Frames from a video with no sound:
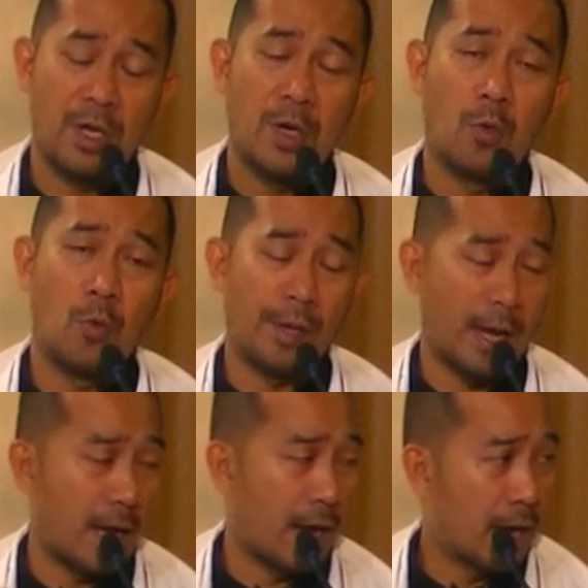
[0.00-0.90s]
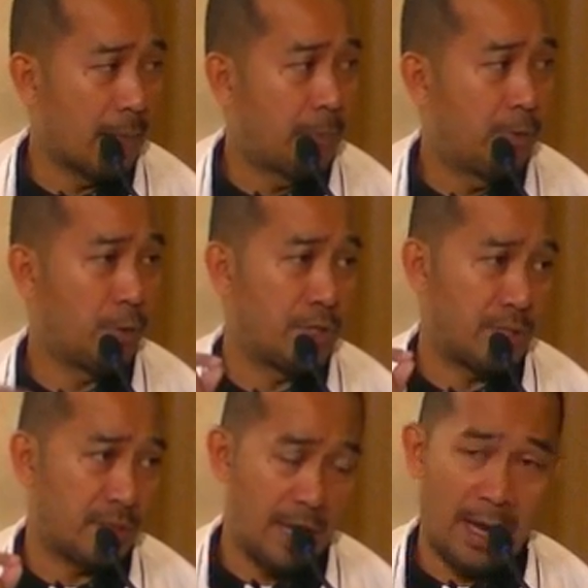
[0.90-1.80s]
We have to
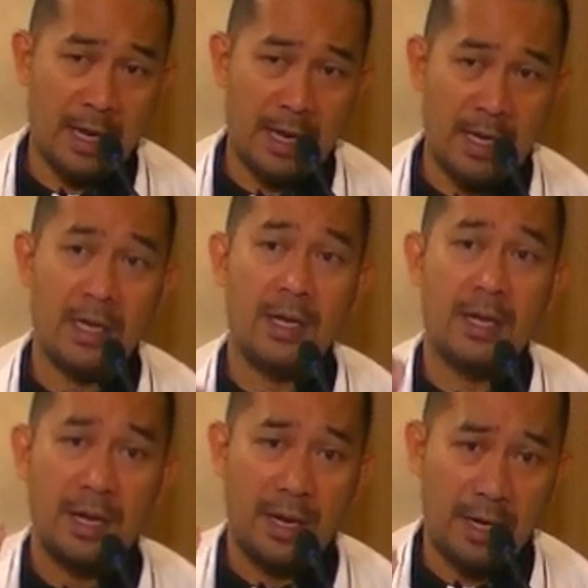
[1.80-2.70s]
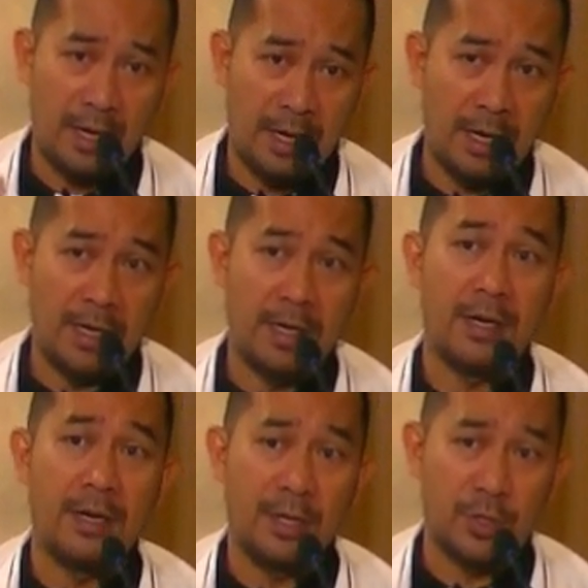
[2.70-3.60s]
stay in
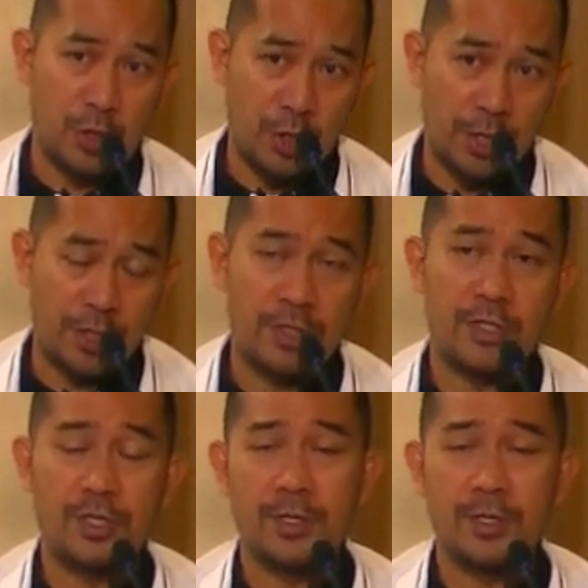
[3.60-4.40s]
the church.